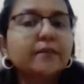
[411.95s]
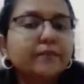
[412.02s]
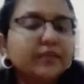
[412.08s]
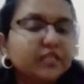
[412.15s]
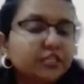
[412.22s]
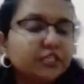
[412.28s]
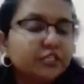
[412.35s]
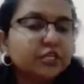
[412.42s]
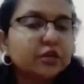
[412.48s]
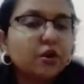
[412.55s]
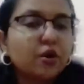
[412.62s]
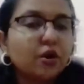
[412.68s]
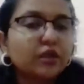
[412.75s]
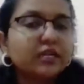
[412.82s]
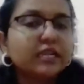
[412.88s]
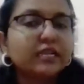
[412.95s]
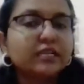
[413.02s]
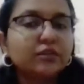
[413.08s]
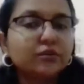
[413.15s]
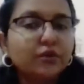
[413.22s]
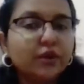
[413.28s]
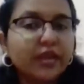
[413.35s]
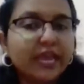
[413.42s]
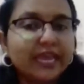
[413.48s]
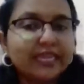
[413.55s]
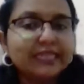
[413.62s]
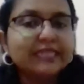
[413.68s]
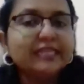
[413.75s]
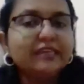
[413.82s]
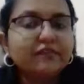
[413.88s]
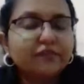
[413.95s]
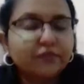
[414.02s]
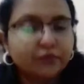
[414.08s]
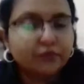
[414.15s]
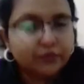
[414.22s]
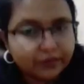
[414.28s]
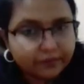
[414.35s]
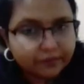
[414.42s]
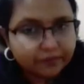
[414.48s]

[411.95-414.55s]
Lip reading: binging on, you know, healthy food.